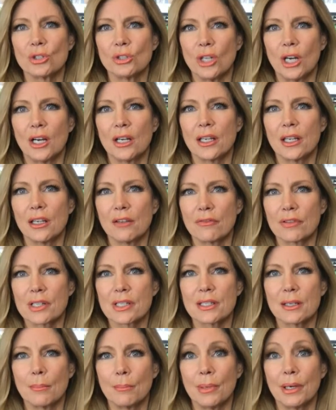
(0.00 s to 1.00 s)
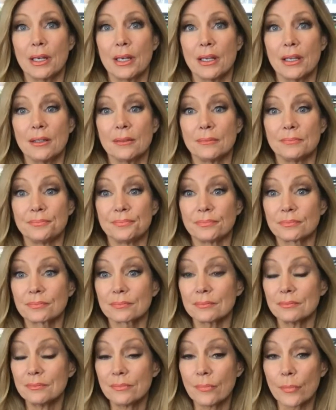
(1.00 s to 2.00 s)
longing for somebody
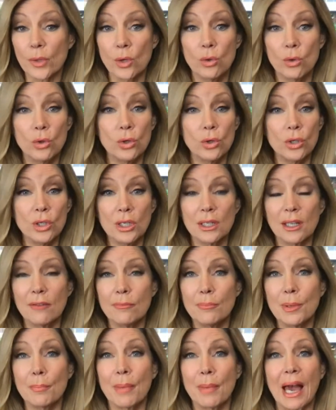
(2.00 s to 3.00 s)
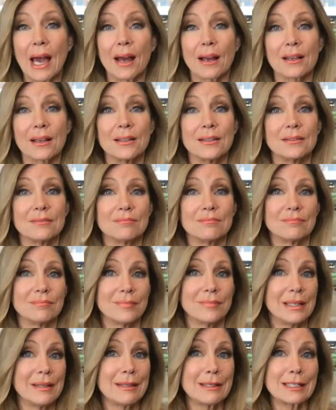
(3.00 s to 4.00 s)
who couldn't love me back
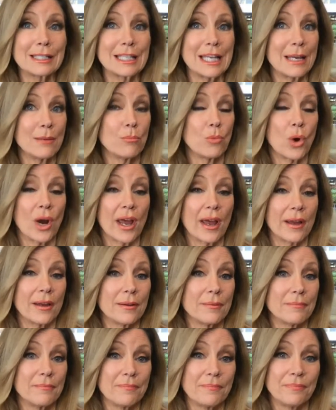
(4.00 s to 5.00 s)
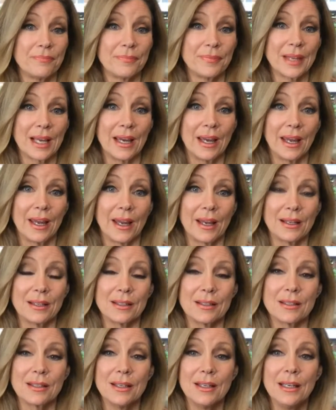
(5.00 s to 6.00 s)
in the same way.
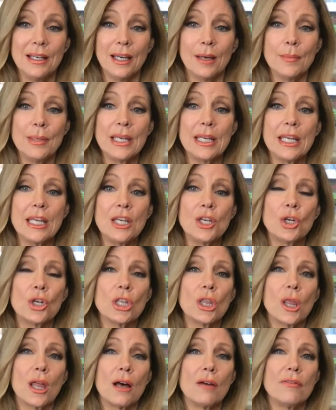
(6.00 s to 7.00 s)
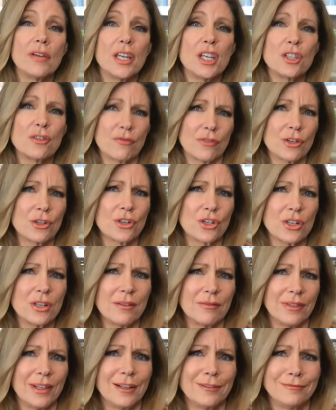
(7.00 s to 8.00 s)
And I mean, he could love his version
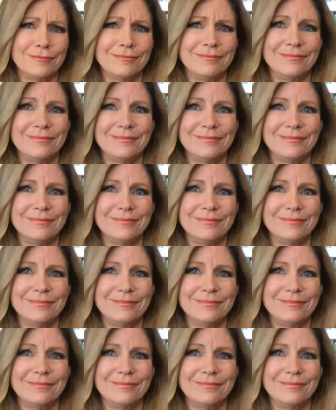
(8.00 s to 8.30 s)
of love,